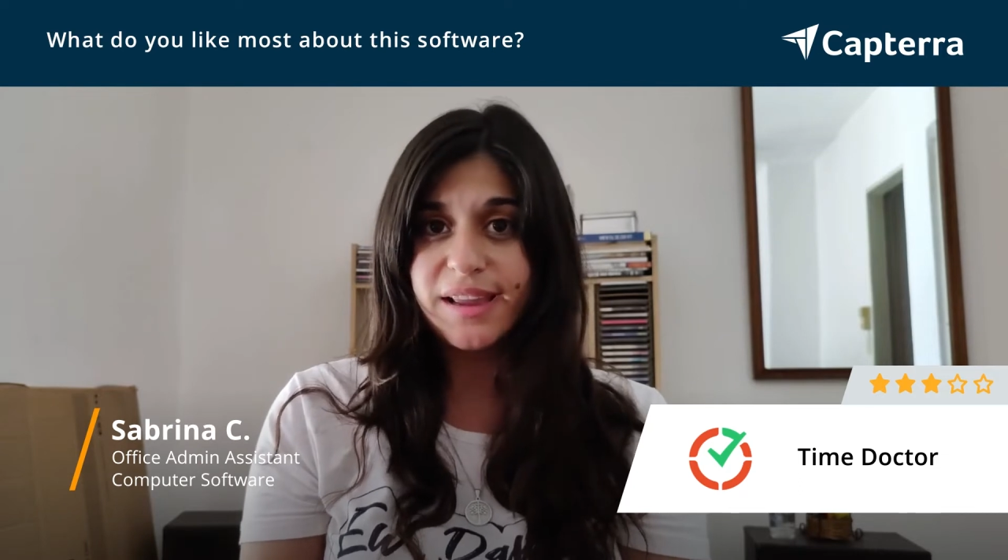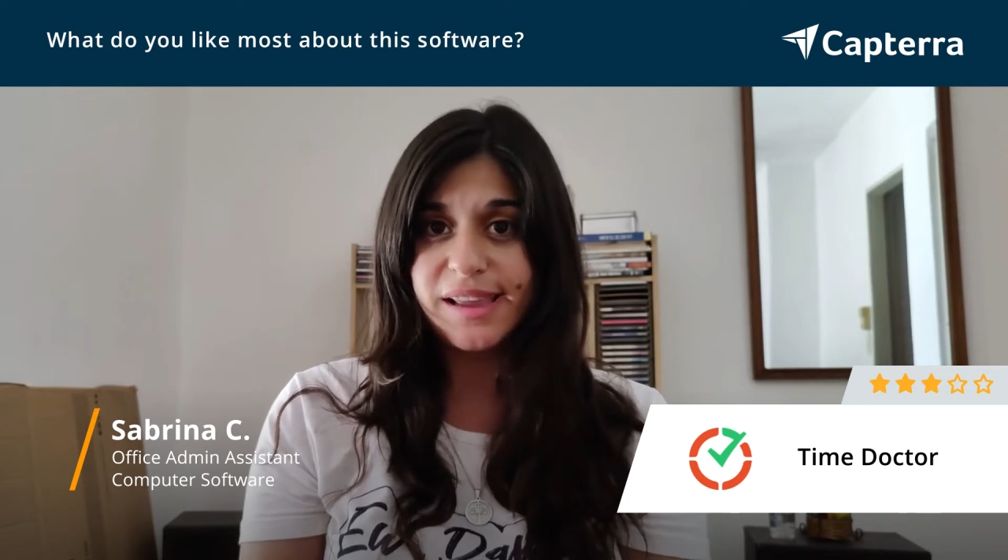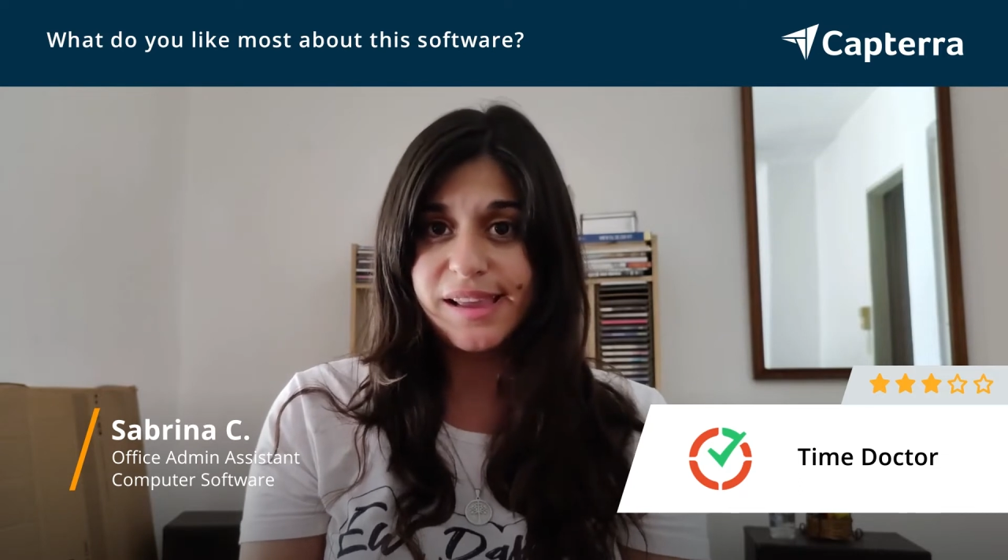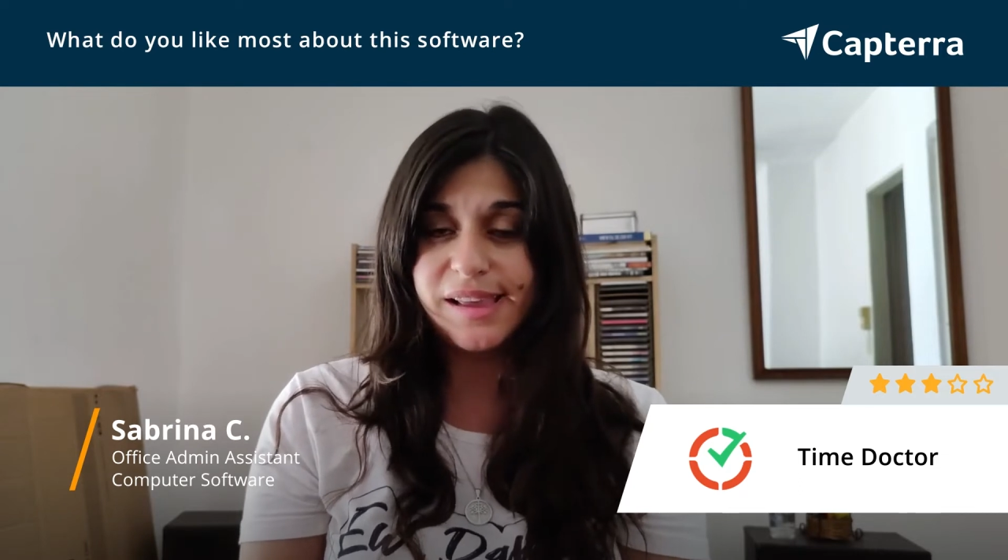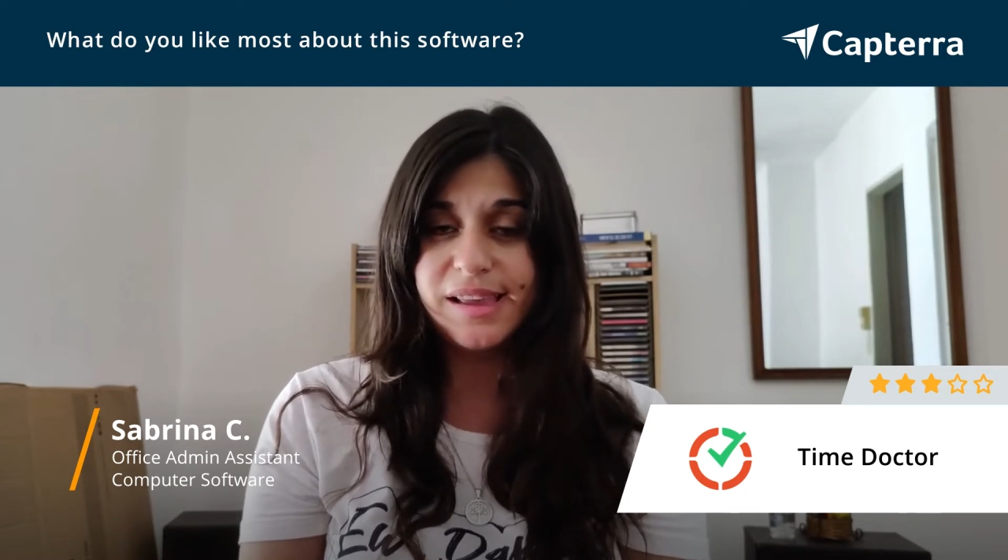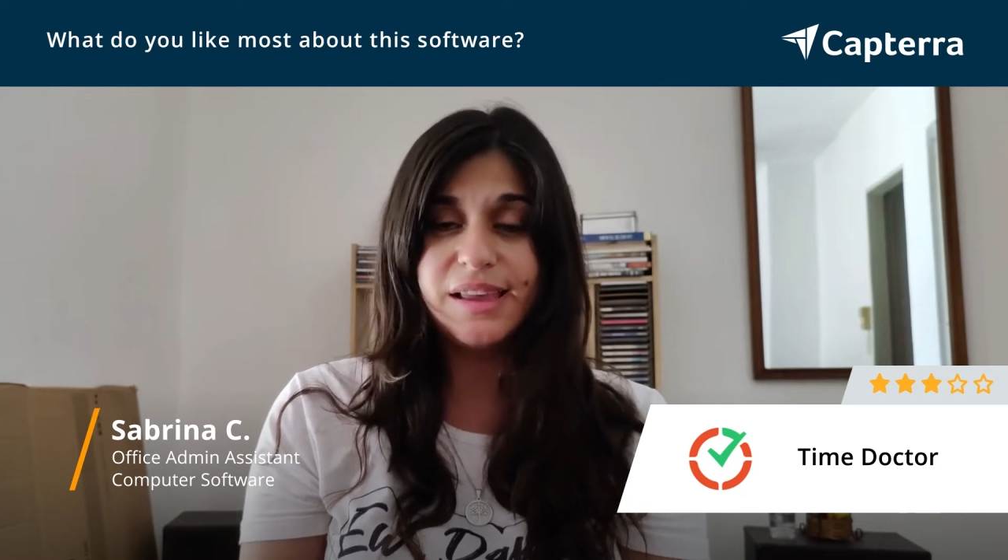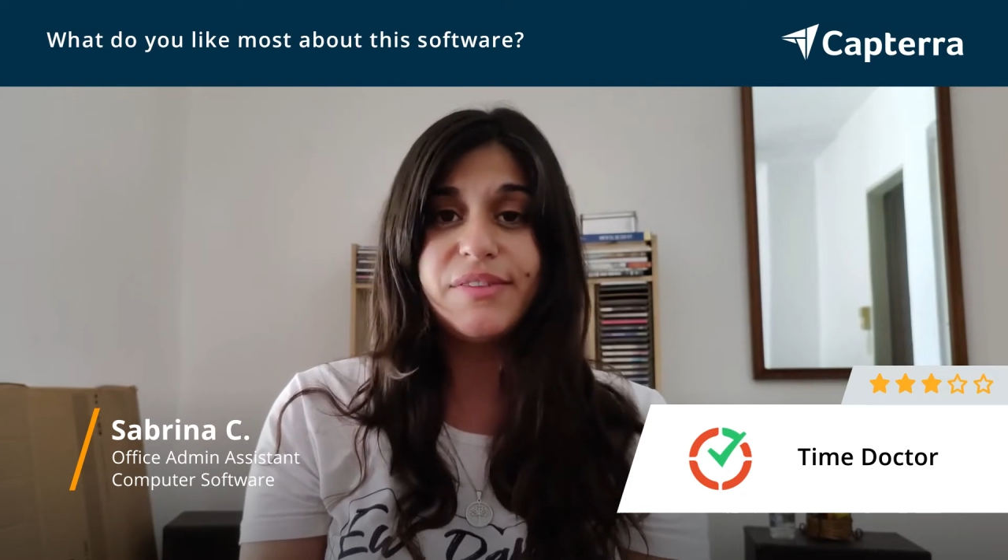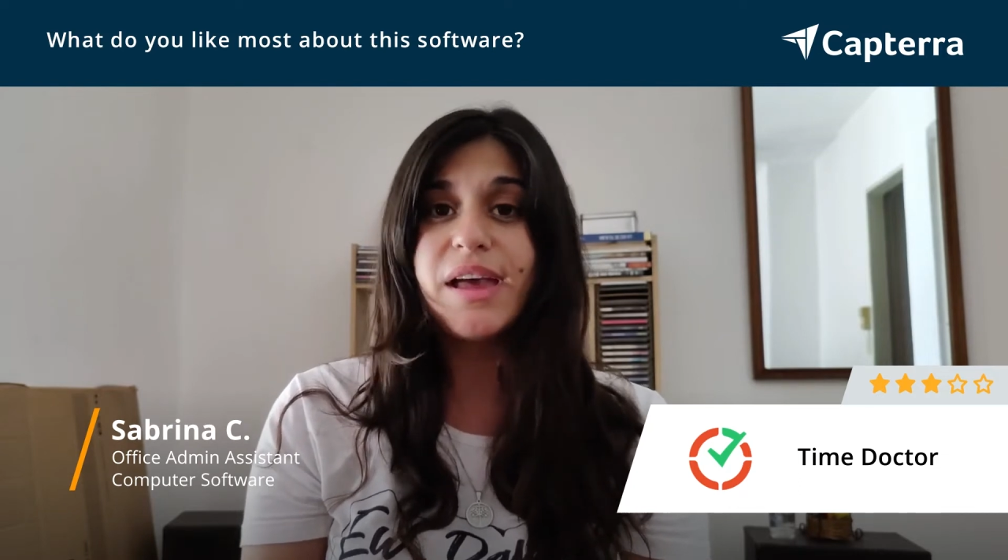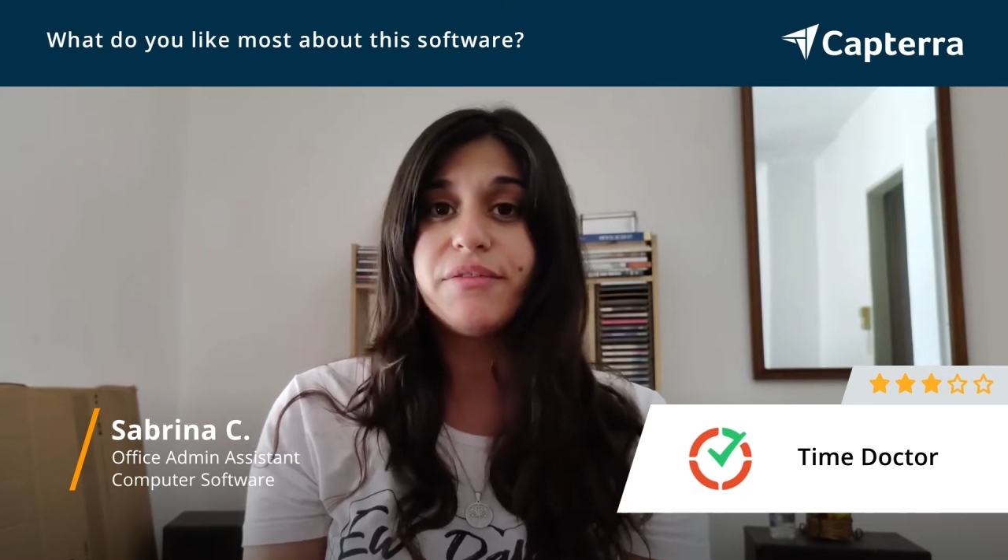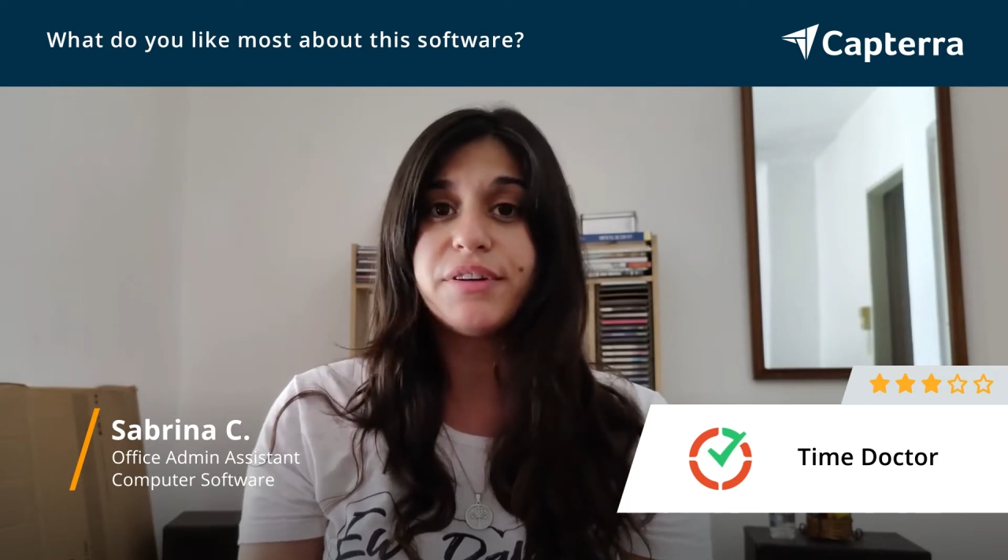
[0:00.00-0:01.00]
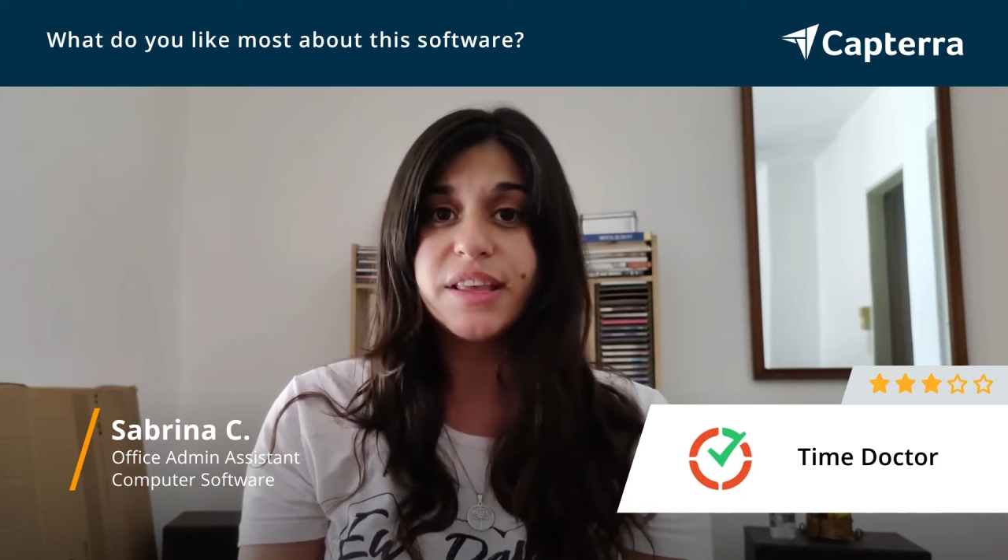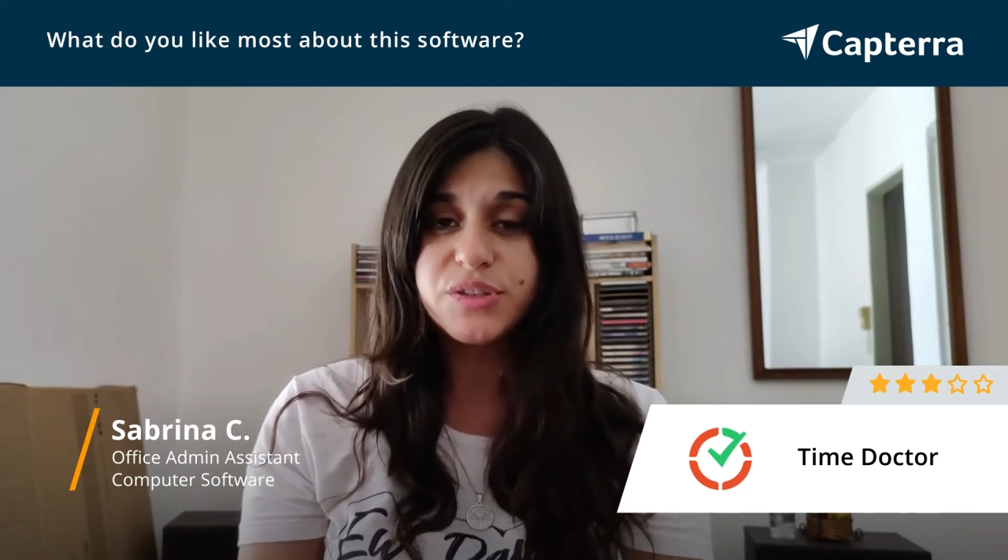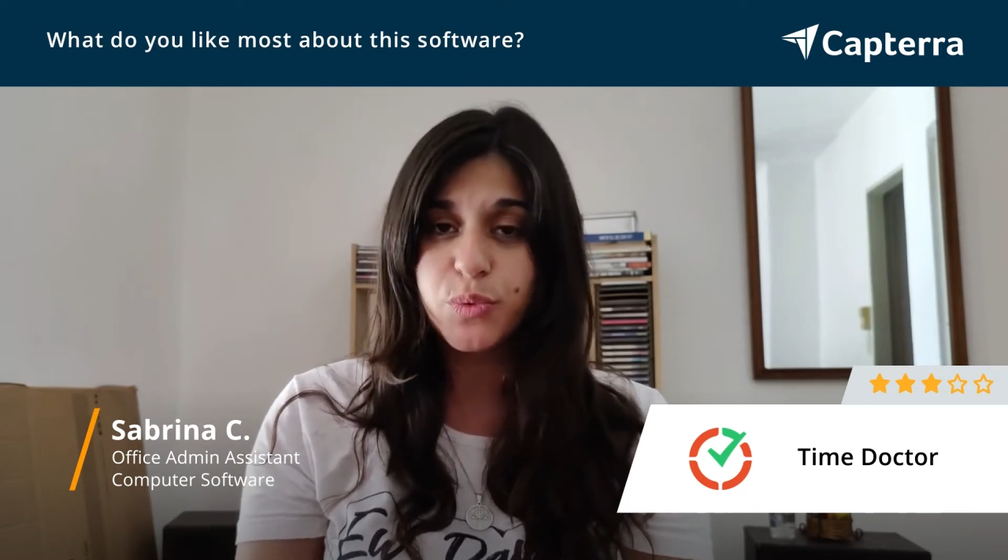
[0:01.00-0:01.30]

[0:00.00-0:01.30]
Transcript: if everything's